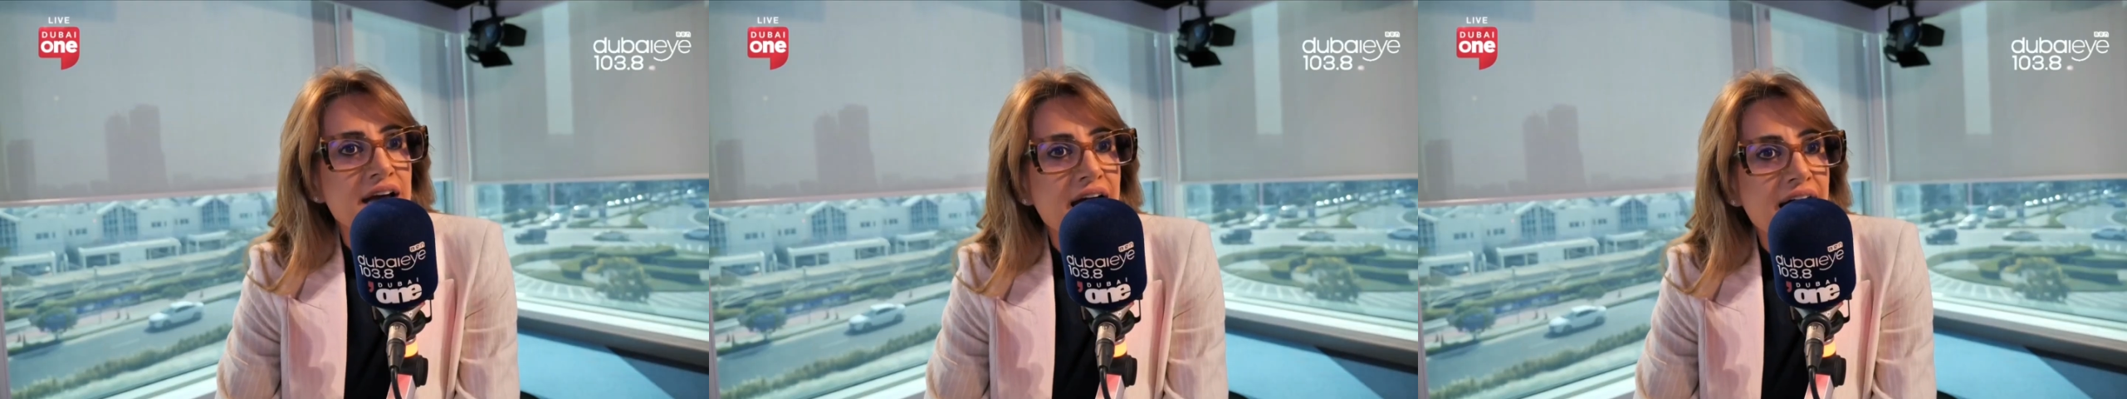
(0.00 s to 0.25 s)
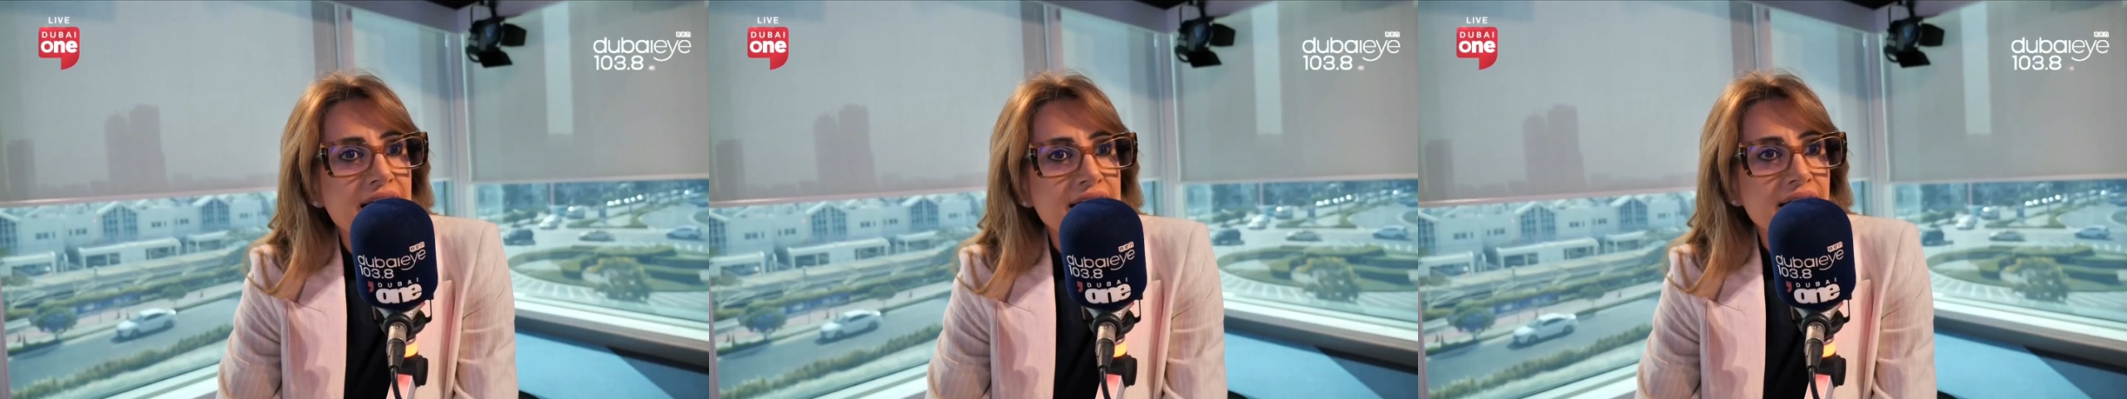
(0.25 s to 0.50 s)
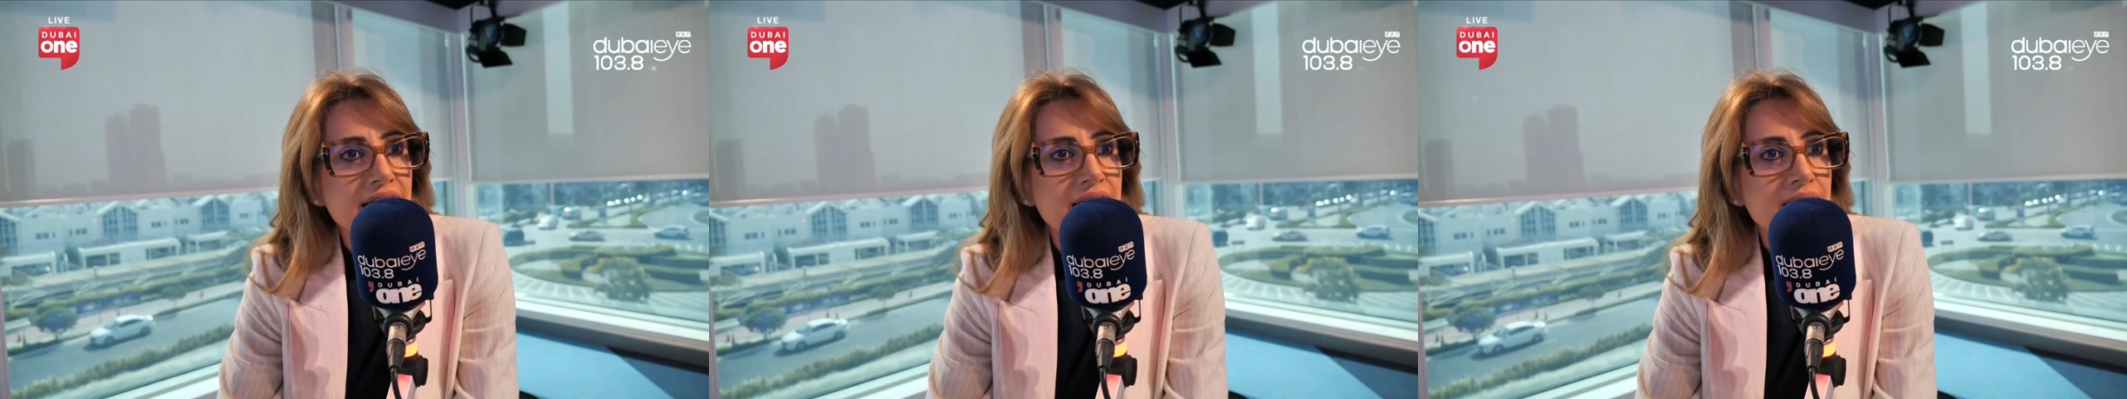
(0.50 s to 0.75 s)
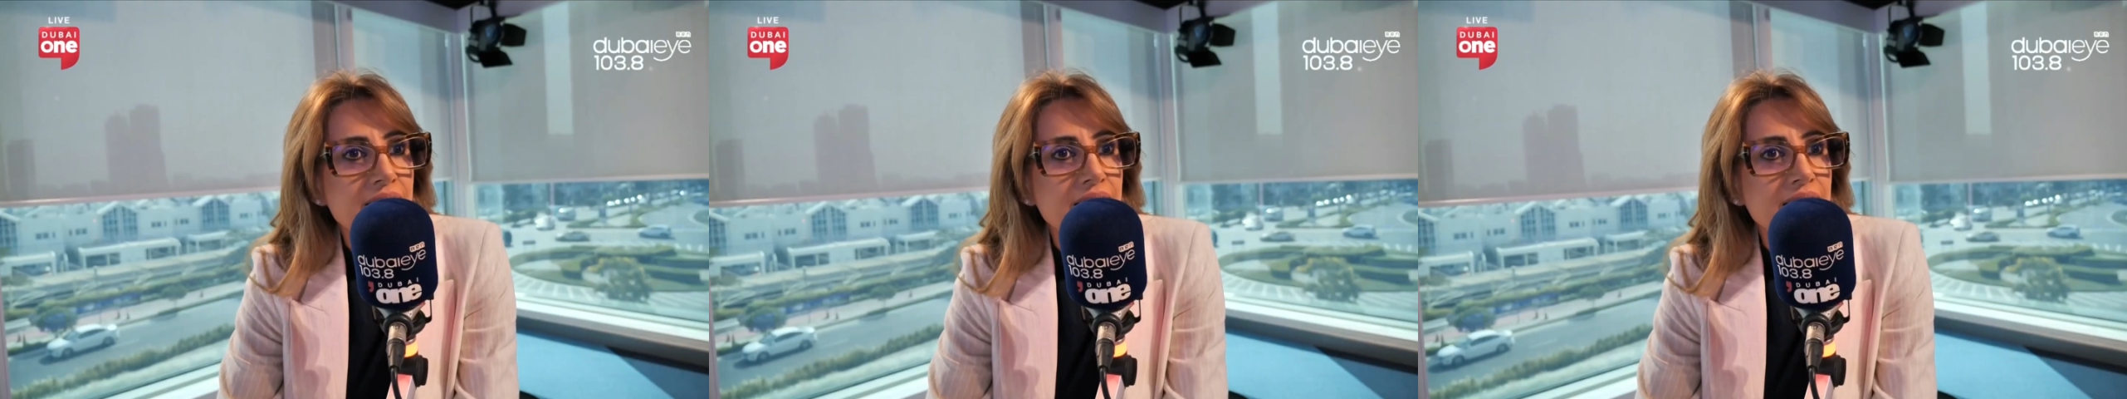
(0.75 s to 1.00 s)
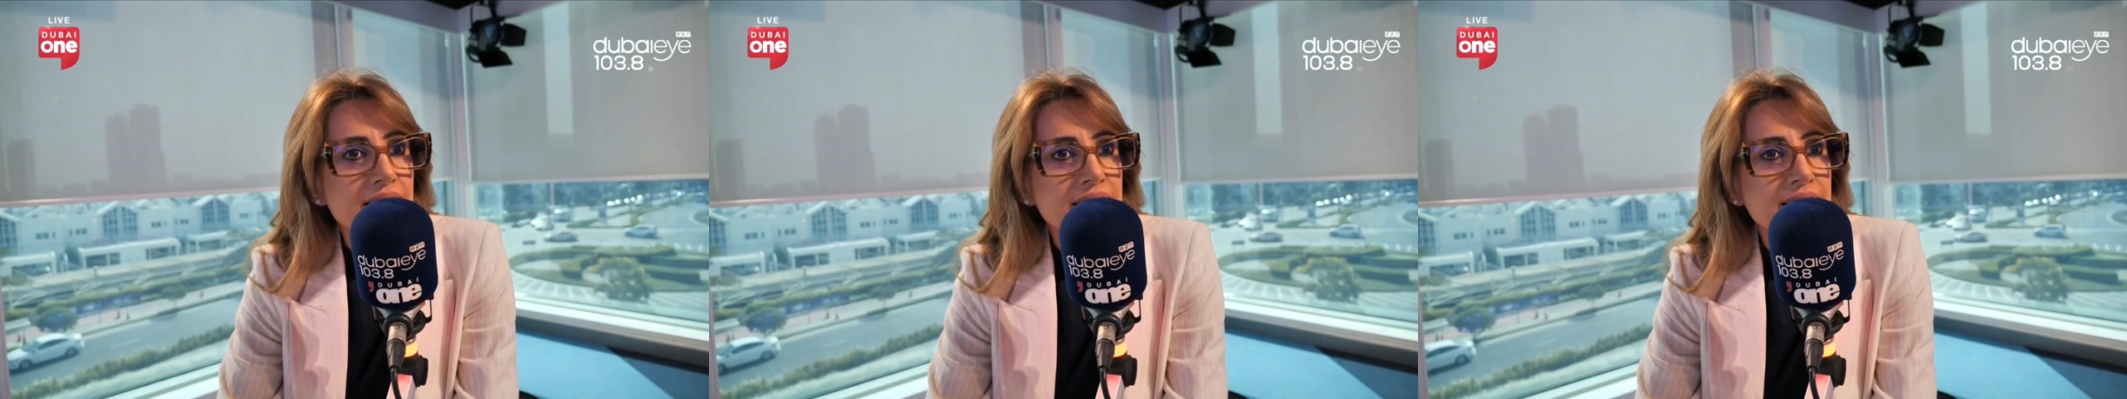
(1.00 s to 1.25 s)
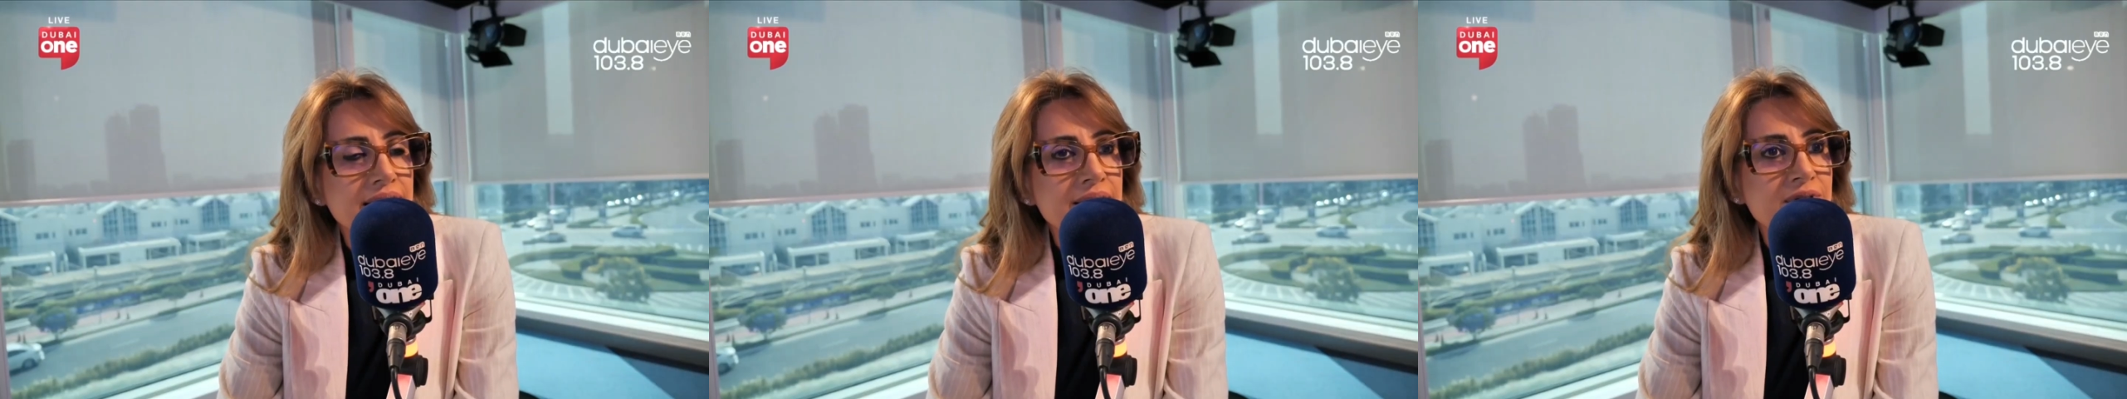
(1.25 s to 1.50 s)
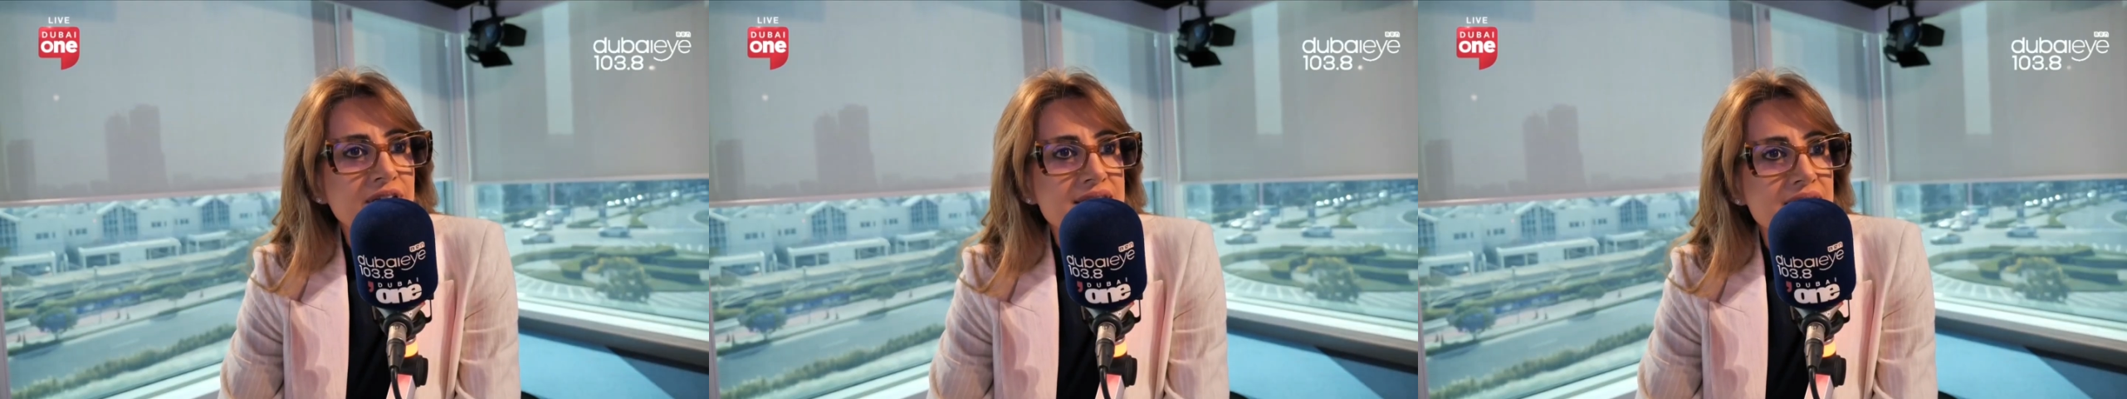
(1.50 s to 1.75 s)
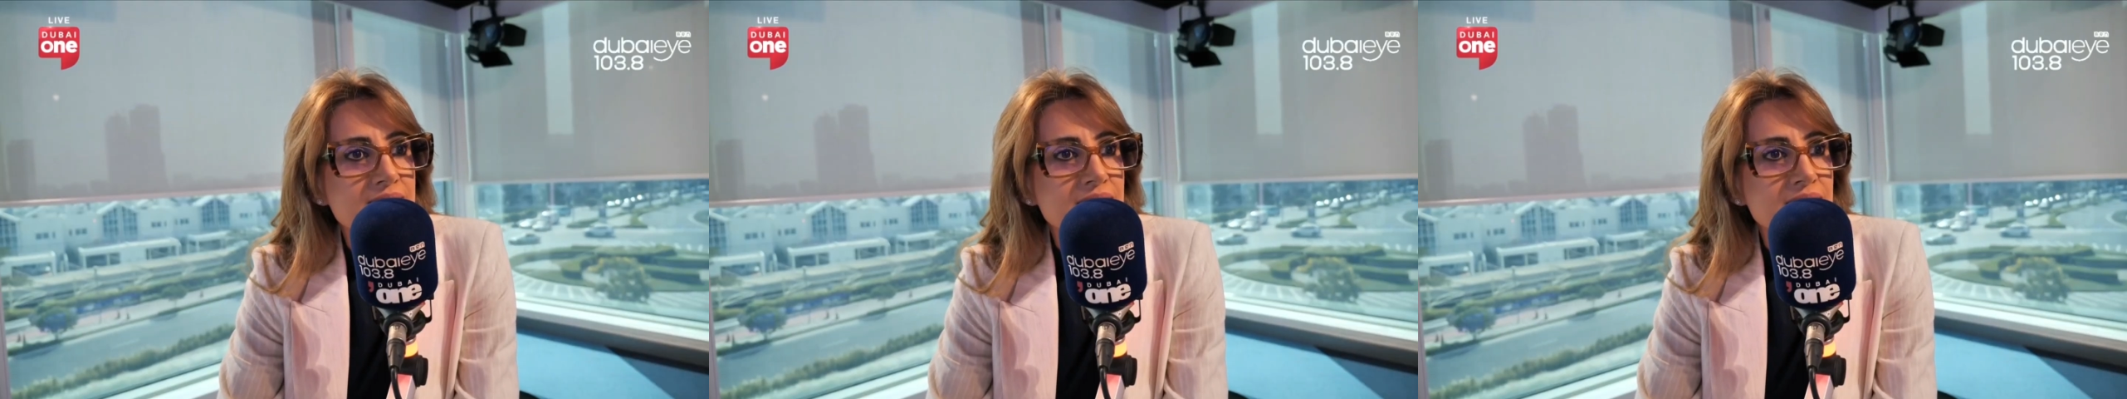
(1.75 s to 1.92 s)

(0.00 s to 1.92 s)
And keep this in